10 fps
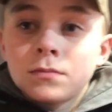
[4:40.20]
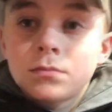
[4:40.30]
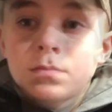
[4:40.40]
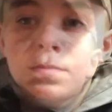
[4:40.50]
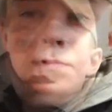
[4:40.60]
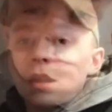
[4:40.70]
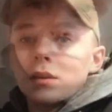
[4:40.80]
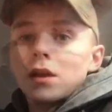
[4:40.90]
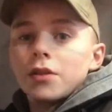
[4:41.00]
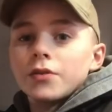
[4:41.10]
And they had
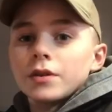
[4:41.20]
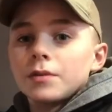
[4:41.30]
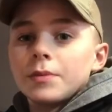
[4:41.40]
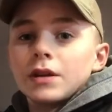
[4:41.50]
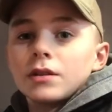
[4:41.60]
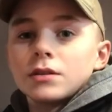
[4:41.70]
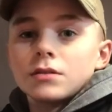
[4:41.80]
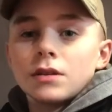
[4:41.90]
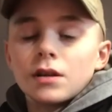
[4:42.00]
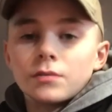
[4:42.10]
all their little piglets
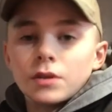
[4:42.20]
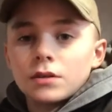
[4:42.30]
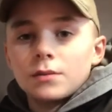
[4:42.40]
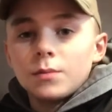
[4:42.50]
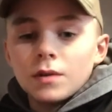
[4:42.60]
around with them,